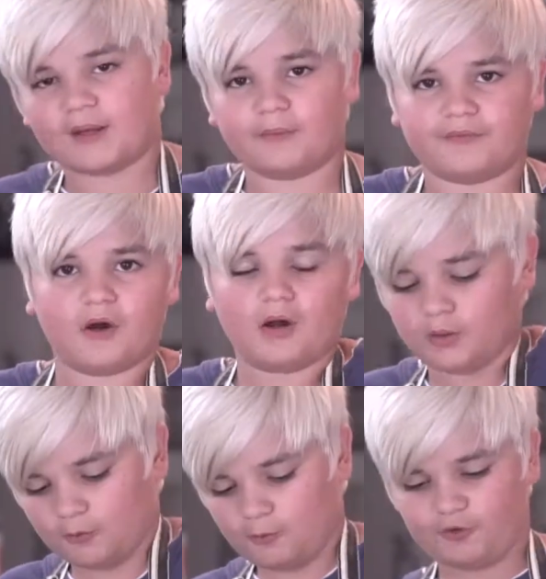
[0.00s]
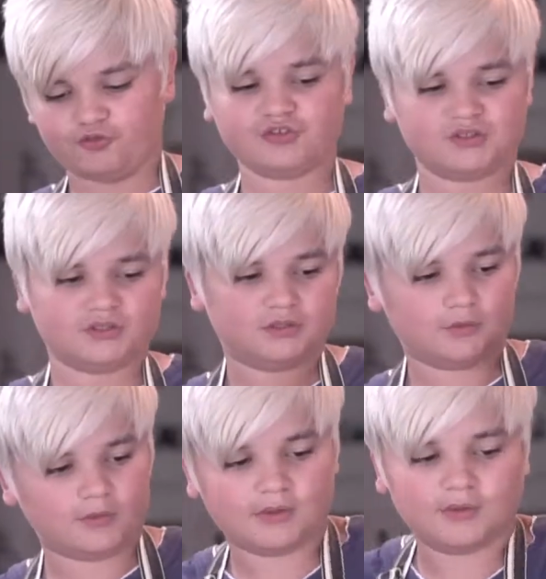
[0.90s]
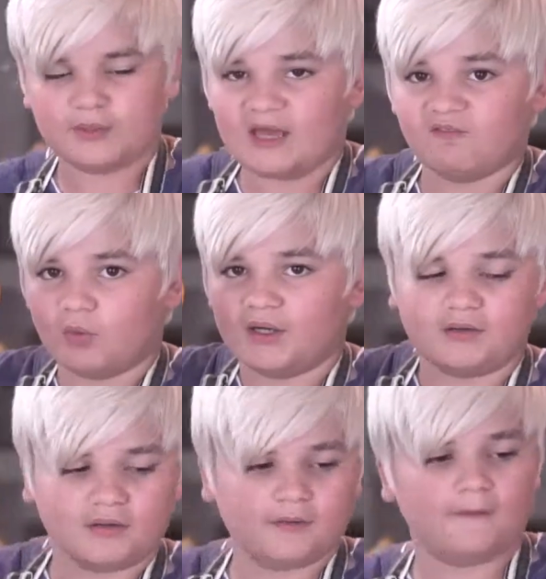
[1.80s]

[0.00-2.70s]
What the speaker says: do that with all our oranges. We have 1,